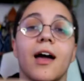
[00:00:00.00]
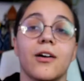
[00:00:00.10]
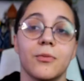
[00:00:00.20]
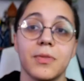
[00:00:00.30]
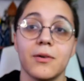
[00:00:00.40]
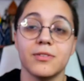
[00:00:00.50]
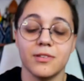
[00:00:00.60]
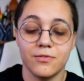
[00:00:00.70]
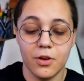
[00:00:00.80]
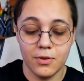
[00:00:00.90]
I hope that was
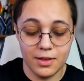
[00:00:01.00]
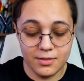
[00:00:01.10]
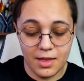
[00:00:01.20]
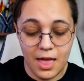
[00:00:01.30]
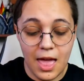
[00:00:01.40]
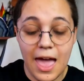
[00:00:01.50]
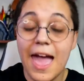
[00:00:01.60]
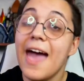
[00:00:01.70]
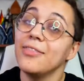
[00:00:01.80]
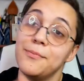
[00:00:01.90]
in focus.
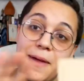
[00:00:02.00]
And the